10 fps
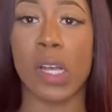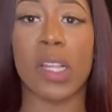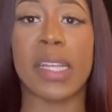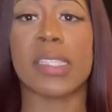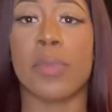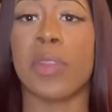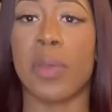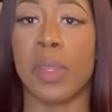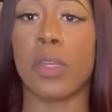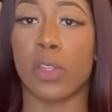I'll link some of
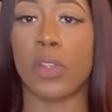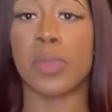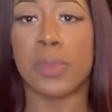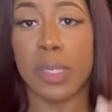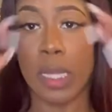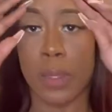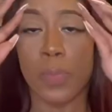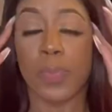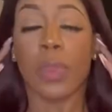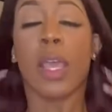them in the description
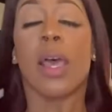below.